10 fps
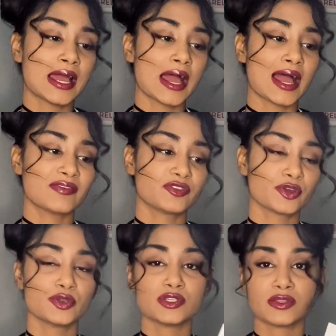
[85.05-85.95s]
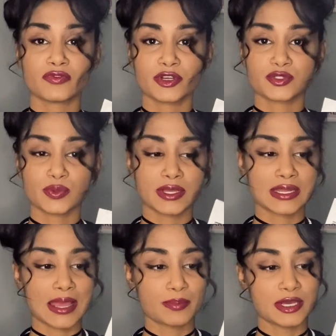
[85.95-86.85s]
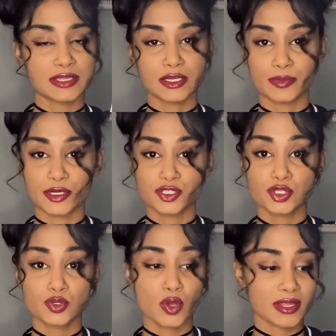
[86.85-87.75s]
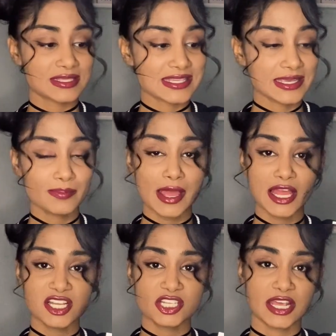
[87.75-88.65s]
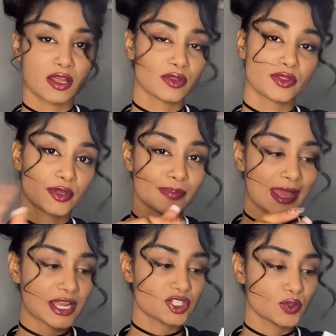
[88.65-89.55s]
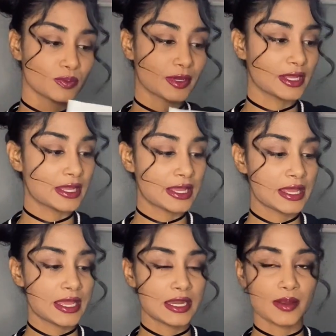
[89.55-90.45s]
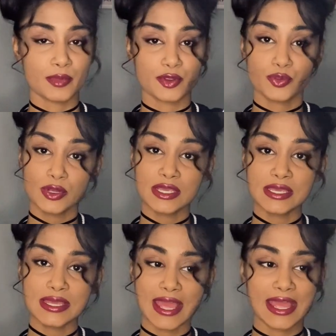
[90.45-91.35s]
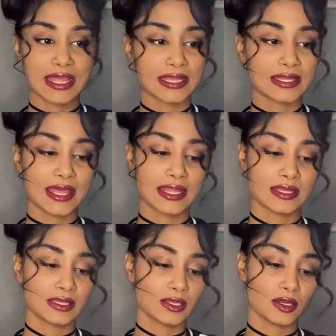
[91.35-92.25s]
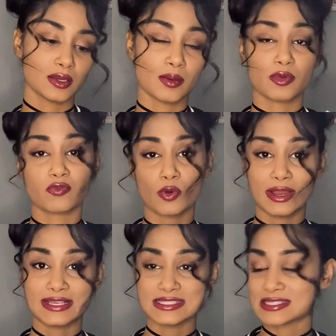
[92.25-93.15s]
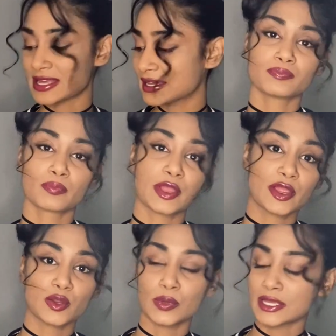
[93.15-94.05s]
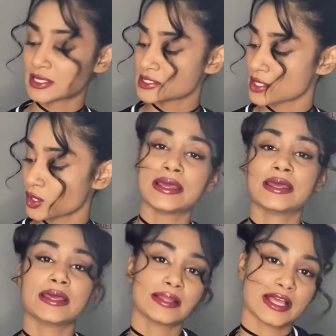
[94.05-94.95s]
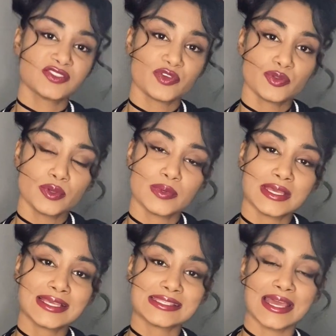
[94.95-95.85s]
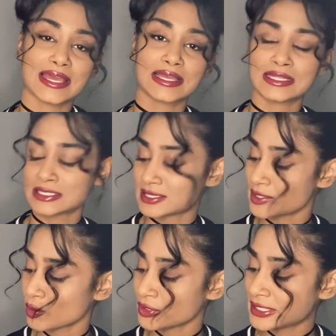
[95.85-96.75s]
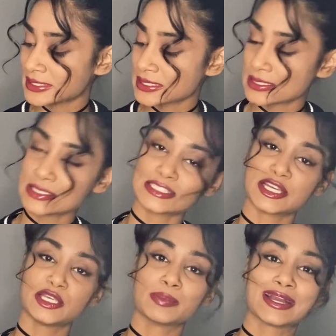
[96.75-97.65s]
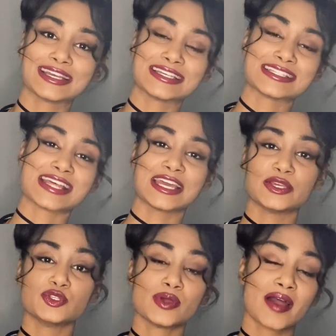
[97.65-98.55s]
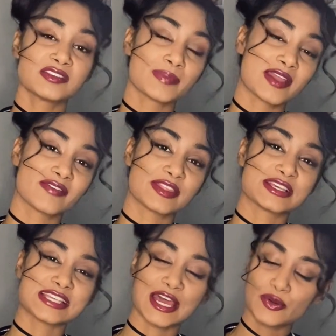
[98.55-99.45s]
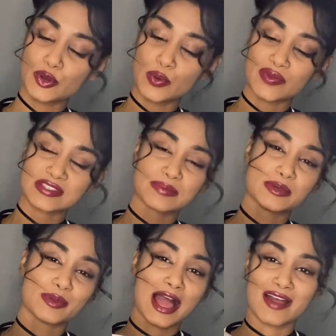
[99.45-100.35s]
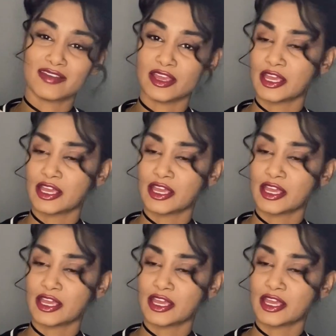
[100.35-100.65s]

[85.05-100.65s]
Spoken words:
After using the first one, I put the number 2 on the second patch, and on the third patch you would put number 3, and then number 4 is the period week. So it lasts for 3 weeks, and the only sucky part is that you do have to pay for this. I don't know if some people have it